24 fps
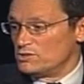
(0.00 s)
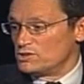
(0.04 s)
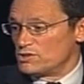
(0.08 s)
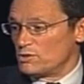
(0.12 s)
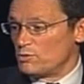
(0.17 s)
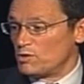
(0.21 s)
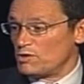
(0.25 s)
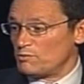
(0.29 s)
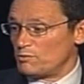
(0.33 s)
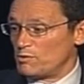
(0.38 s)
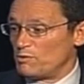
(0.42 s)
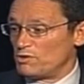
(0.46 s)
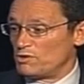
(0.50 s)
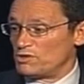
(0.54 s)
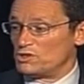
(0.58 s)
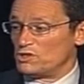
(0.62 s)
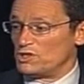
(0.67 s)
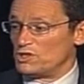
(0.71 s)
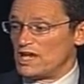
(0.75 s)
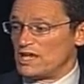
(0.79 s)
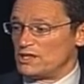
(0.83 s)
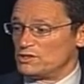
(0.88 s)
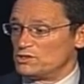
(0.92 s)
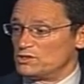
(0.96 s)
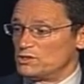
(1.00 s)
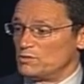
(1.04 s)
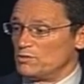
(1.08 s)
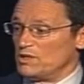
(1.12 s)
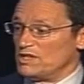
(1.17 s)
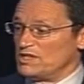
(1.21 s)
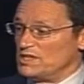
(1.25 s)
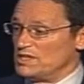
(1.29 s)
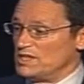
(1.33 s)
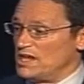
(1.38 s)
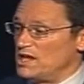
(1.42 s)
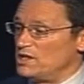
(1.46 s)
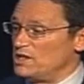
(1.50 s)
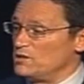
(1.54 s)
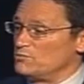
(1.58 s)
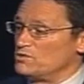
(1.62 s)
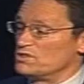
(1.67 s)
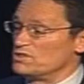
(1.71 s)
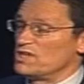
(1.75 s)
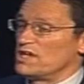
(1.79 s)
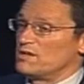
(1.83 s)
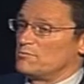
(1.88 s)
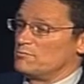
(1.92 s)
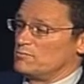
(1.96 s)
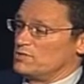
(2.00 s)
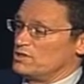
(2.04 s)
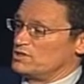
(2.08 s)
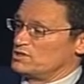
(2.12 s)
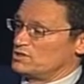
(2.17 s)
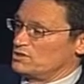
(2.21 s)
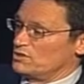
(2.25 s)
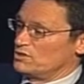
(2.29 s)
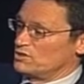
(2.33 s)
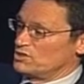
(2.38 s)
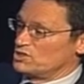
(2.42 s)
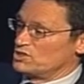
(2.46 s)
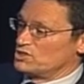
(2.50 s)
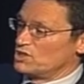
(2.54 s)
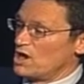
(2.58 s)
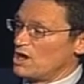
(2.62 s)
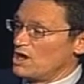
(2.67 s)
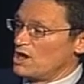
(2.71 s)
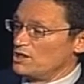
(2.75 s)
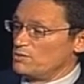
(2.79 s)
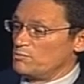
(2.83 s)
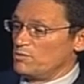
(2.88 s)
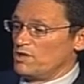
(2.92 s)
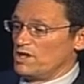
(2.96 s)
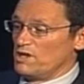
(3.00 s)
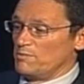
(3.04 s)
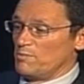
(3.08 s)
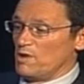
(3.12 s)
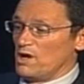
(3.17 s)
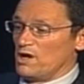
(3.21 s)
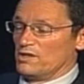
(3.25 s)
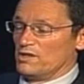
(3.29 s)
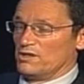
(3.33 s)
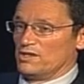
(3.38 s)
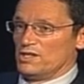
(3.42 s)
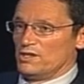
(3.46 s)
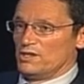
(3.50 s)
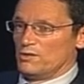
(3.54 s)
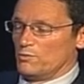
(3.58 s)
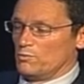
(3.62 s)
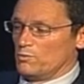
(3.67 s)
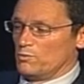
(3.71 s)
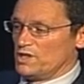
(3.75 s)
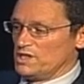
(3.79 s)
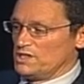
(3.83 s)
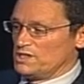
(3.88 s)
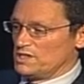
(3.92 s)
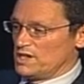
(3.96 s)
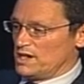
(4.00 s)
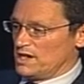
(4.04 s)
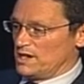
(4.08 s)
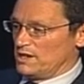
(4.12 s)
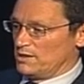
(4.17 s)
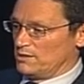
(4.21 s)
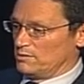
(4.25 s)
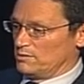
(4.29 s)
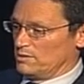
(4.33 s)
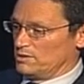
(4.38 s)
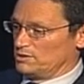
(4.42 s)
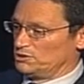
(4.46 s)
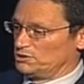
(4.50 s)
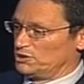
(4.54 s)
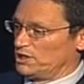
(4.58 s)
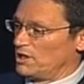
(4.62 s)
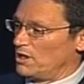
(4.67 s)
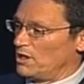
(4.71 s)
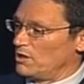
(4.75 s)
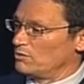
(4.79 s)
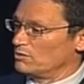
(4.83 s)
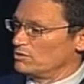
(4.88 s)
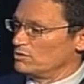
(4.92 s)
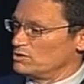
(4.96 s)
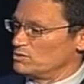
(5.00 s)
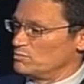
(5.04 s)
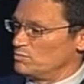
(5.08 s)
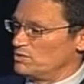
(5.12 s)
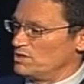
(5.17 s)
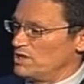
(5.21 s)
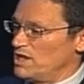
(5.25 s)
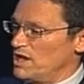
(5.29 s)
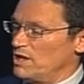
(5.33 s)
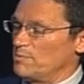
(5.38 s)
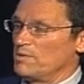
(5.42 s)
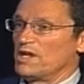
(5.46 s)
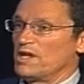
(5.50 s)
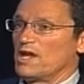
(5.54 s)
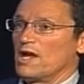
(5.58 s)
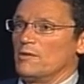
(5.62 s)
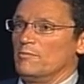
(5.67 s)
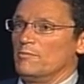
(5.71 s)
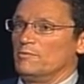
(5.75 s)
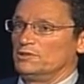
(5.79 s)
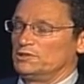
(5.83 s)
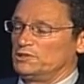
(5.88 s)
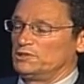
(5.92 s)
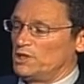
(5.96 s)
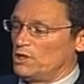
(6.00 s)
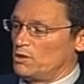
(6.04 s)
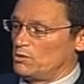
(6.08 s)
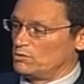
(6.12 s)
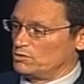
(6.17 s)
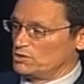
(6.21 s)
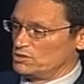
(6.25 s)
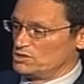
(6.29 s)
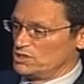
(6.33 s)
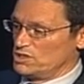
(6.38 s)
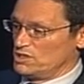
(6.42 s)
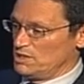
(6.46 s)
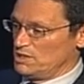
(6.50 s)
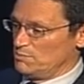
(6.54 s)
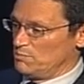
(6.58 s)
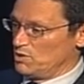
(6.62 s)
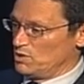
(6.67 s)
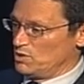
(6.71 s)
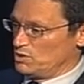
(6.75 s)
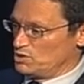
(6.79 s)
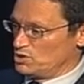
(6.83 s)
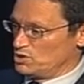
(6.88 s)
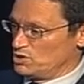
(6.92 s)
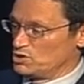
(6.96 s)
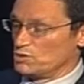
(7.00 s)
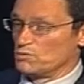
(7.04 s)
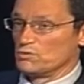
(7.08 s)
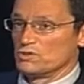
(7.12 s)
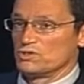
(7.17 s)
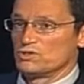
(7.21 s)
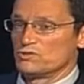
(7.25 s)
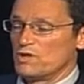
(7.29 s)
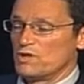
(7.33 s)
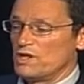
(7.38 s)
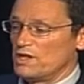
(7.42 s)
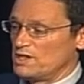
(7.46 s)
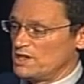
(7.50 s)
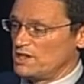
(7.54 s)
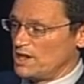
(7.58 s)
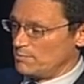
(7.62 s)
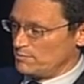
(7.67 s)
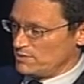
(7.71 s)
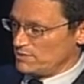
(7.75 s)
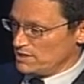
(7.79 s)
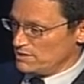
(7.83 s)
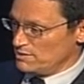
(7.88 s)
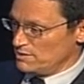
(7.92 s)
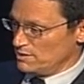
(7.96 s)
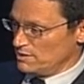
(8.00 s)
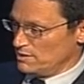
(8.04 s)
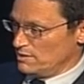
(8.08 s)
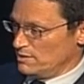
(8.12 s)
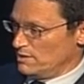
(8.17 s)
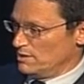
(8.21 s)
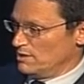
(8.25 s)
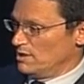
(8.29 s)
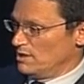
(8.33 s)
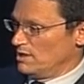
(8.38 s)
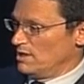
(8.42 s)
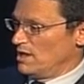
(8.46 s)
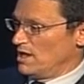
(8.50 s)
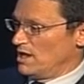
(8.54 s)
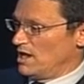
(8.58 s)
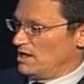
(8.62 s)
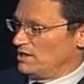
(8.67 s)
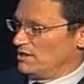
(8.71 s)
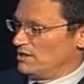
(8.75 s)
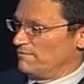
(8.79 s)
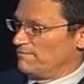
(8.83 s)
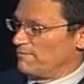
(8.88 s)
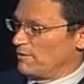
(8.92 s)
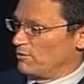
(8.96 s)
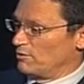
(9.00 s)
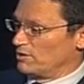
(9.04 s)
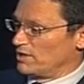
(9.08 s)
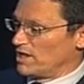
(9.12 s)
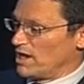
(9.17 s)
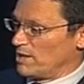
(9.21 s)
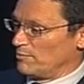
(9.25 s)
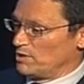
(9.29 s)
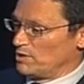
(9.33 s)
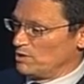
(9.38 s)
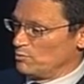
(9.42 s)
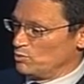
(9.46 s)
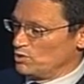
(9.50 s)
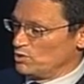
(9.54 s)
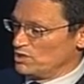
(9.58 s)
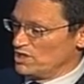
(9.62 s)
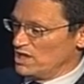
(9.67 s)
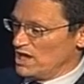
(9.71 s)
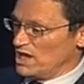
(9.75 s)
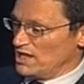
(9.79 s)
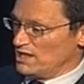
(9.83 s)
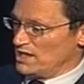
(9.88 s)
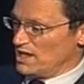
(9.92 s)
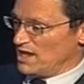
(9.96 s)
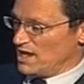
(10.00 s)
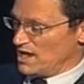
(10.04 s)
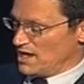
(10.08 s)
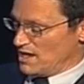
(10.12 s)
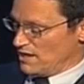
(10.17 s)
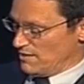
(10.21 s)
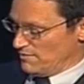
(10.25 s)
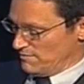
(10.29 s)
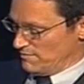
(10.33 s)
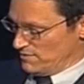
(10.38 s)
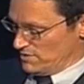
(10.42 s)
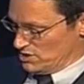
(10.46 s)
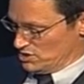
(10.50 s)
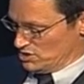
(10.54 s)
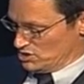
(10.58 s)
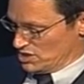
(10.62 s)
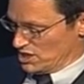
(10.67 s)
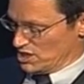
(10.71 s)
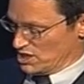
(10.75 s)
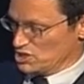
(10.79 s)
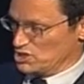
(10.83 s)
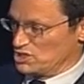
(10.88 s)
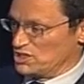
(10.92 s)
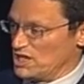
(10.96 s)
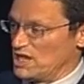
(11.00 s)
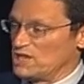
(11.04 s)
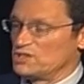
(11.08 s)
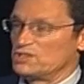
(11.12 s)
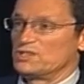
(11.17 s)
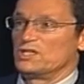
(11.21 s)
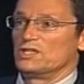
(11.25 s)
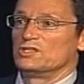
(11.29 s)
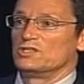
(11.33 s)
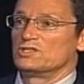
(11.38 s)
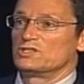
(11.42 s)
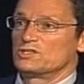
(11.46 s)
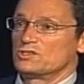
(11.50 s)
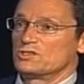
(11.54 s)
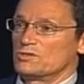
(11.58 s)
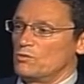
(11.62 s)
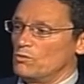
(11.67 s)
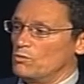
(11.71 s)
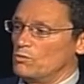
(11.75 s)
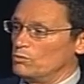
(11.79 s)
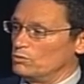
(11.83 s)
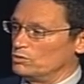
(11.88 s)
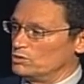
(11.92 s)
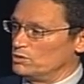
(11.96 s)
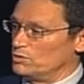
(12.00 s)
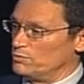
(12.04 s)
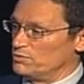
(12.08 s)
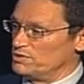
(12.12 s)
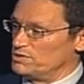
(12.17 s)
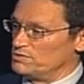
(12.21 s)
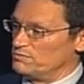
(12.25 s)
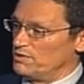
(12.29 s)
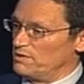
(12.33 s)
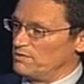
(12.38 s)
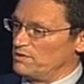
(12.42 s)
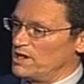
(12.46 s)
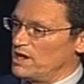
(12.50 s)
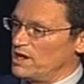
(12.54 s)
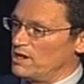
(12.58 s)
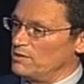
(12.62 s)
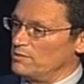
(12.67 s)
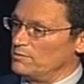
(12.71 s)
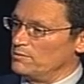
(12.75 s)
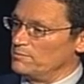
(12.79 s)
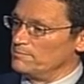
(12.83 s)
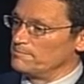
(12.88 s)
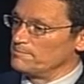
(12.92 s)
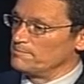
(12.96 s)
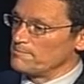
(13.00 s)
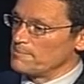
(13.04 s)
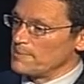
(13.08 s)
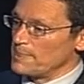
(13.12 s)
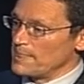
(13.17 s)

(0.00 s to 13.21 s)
So what we wanted to get to at the end was that listed on the side, whereby the retail shareholders would now become shareholders in the purchaser Australian company, and the foreign company would then have its Asian assets all to its very own.